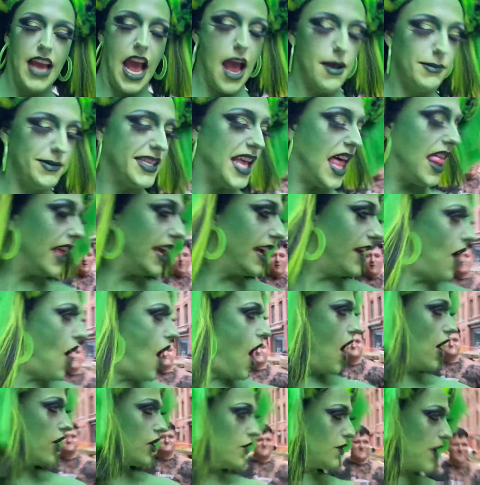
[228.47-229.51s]
I'm selling it
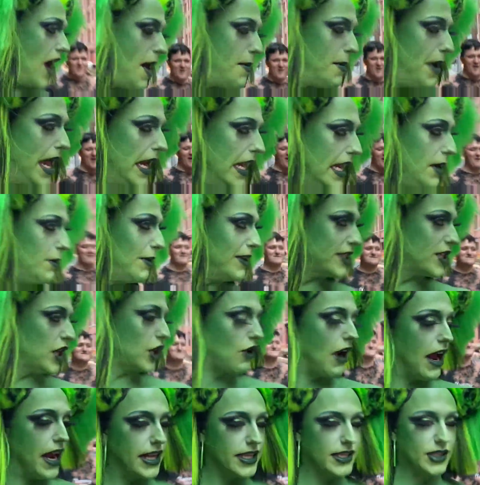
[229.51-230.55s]
all. You got money? What's the
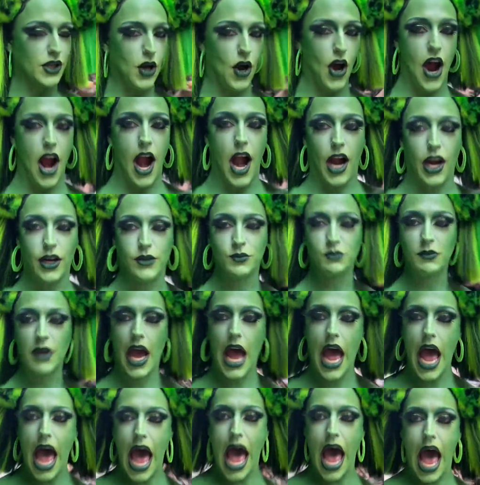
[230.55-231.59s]
credit score?
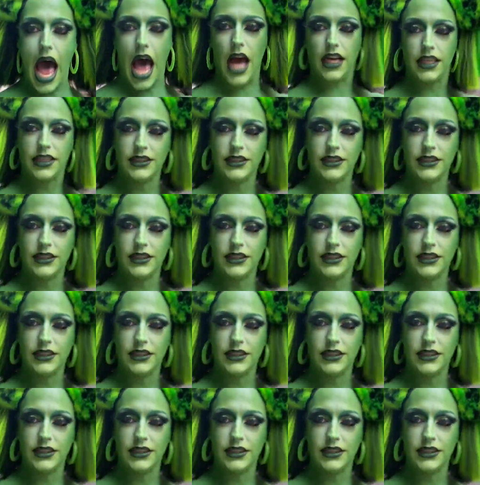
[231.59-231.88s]
Huh?